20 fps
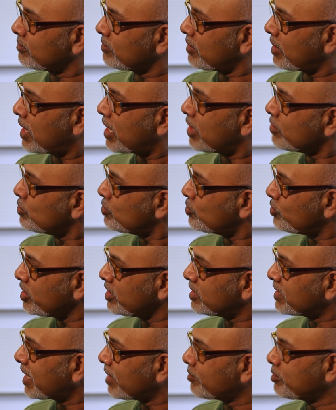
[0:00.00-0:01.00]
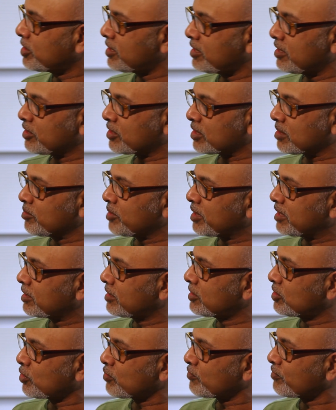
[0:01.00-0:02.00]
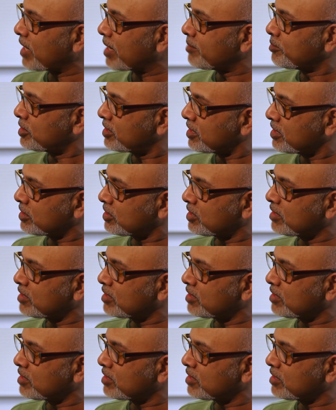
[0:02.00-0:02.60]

how you read capitalism and sort of capitalist